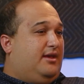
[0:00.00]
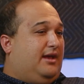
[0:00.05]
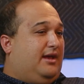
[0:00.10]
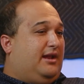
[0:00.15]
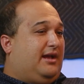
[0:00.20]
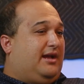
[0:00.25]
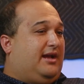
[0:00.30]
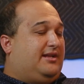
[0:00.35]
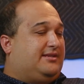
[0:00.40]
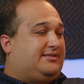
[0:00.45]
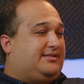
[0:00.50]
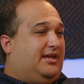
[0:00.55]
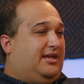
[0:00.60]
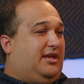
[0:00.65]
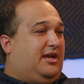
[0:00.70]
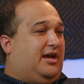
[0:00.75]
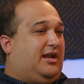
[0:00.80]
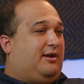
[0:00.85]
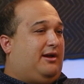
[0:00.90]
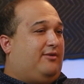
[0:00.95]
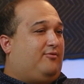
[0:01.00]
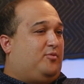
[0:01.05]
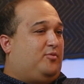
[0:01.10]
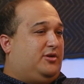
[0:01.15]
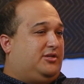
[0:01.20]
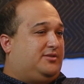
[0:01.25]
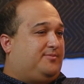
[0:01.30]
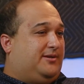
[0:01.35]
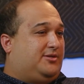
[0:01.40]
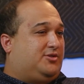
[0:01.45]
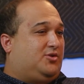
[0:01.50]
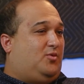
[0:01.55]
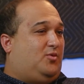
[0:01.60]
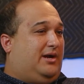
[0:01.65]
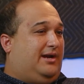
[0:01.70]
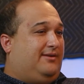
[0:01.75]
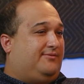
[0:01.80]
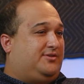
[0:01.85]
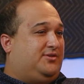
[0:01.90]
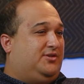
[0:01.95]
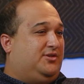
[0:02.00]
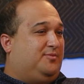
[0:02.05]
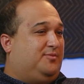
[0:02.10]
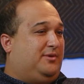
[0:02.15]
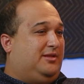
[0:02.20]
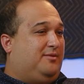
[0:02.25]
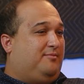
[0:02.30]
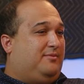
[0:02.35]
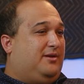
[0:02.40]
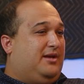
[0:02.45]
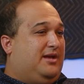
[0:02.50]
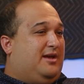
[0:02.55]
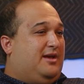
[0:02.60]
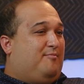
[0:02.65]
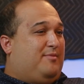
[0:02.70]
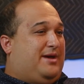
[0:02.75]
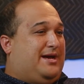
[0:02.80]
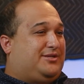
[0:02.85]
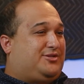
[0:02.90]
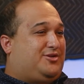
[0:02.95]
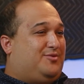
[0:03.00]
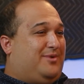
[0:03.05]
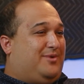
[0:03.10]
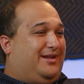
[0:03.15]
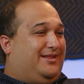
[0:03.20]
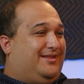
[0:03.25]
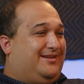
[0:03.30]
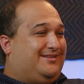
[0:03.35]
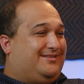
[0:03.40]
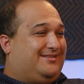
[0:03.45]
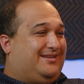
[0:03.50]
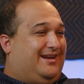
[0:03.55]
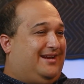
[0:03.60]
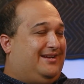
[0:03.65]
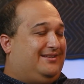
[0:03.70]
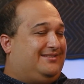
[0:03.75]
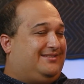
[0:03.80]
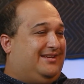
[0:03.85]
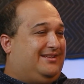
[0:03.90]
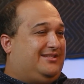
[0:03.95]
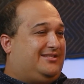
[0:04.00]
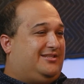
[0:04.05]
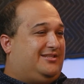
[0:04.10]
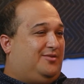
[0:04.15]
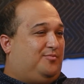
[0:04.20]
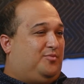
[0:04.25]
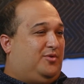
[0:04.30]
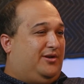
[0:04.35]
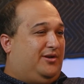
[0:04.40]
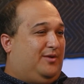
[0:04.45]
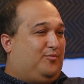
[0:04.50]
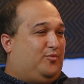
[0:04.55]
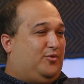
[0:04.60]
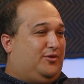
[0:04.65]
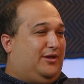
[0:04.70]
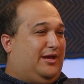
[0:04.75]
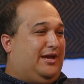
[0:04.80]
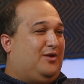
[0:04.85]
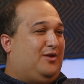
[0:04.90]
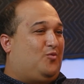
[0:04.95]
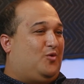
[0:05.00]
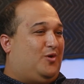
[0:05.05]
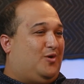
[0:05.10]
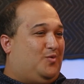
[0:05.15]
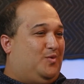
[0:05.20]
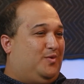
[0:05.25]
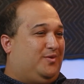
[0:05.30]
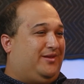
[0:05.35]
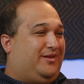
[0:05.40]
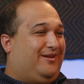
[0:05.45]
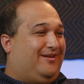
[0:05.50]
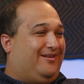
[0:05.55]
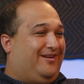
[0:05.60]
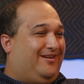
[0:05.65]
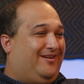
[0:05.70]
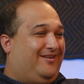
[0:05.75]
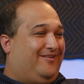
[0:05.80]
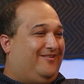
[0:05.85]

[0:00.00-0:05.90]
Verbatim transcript: and I gotta say, you gotta have a pretty special wife too to be the mastermind in the designs and still put up with you and work with you. You know.